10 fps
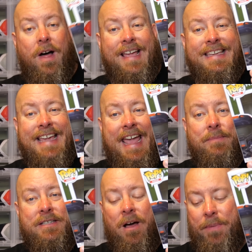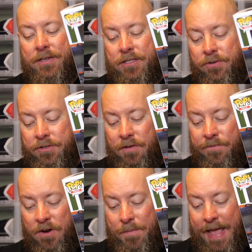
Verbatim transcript: a GameStop exclusive from